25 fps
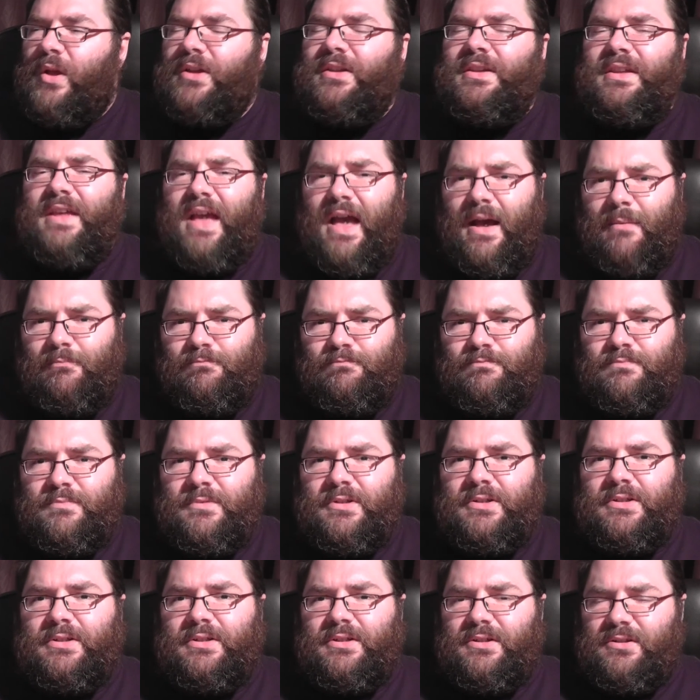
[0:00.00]
Yeah,
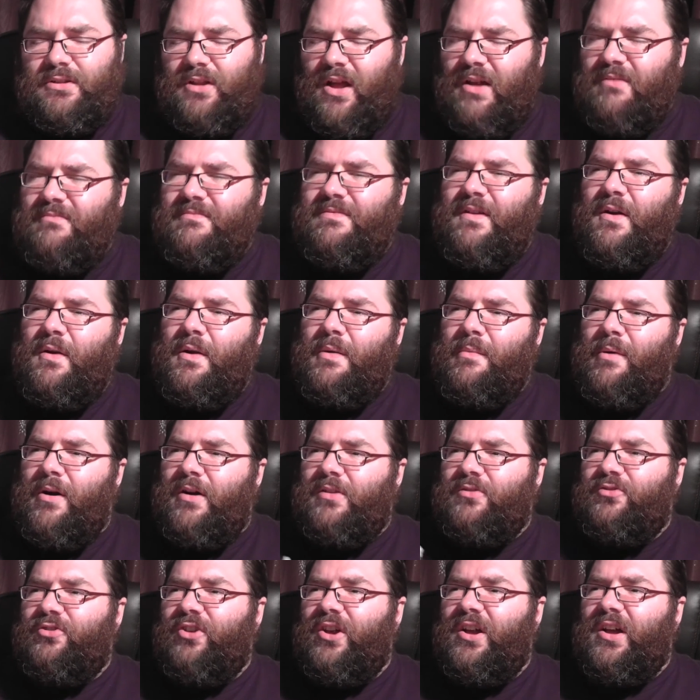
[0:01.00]
like very
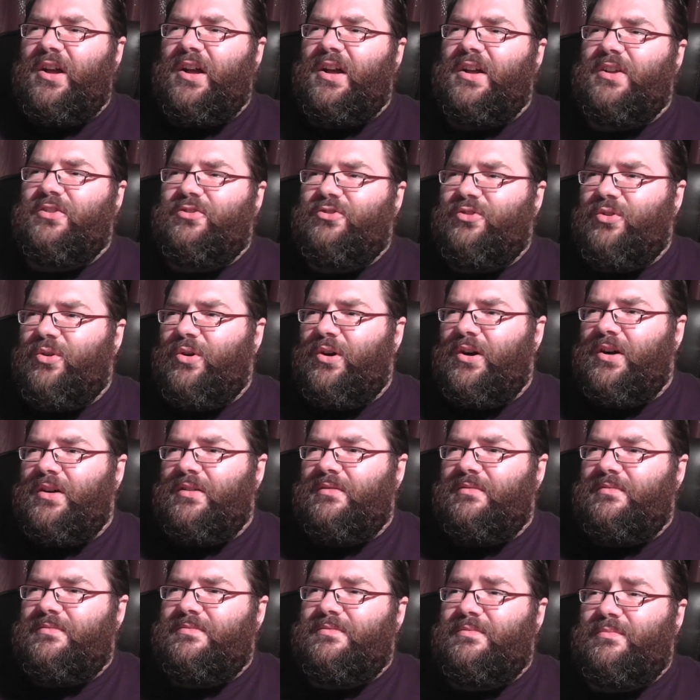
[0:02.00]
much a sort
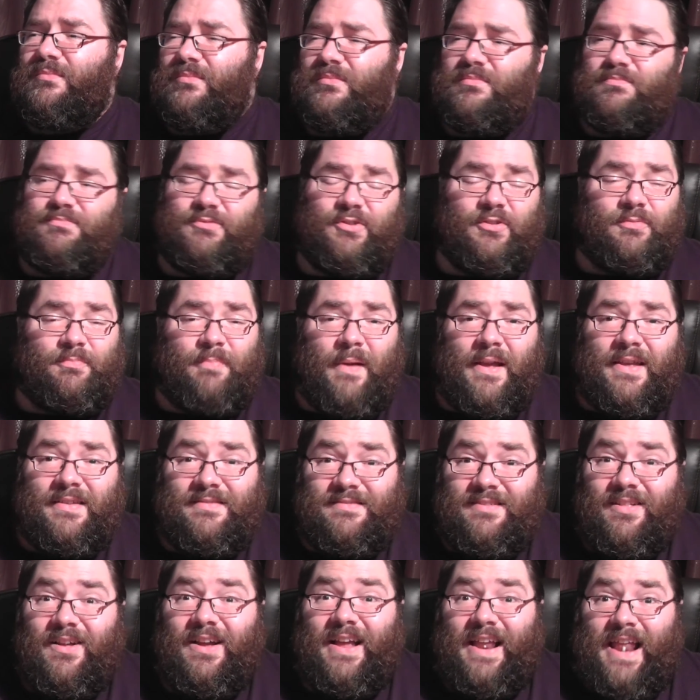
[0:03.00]
of, just
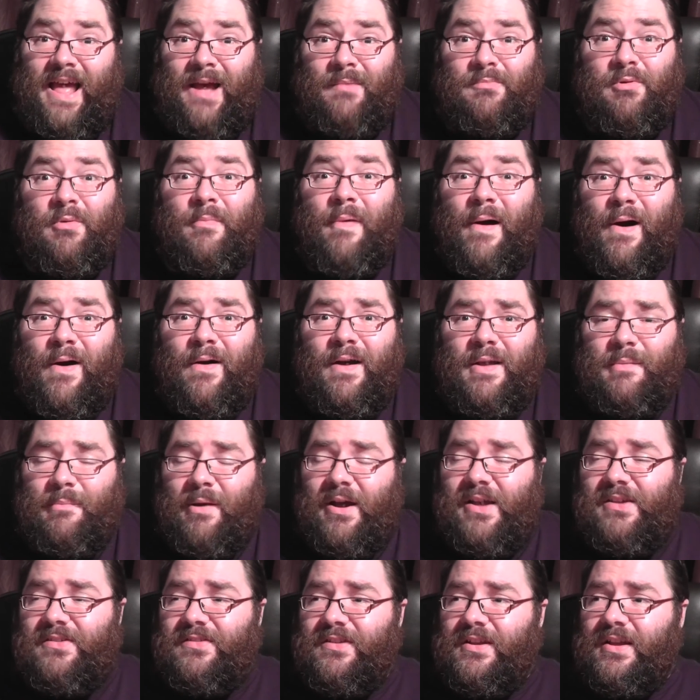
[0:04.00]
basically like an apple pie
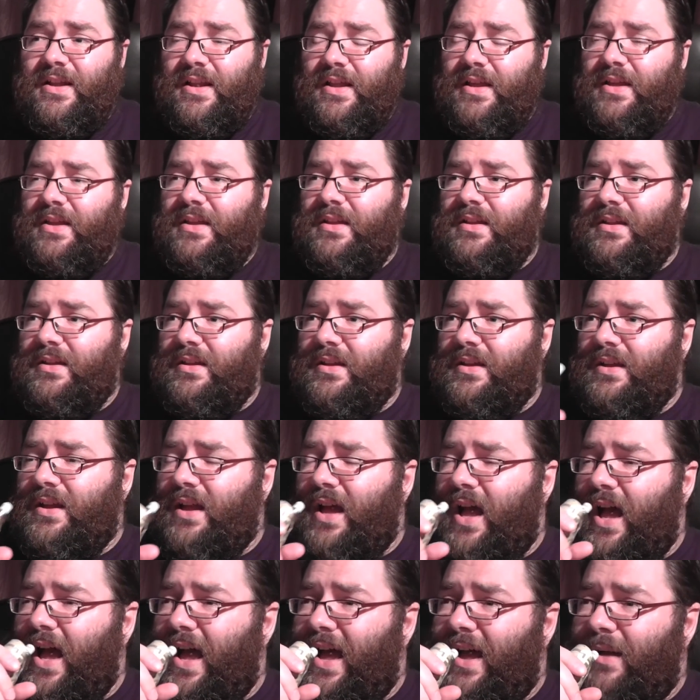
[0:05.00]
basically.
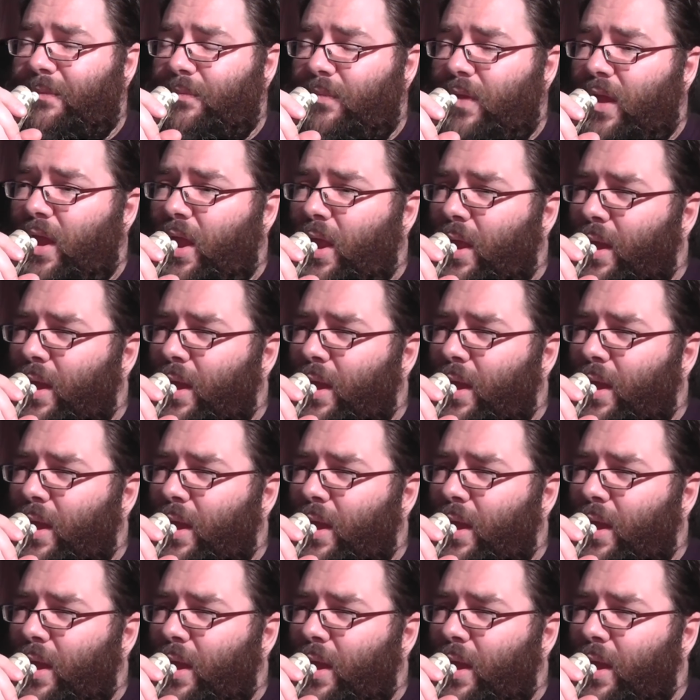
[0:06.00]
But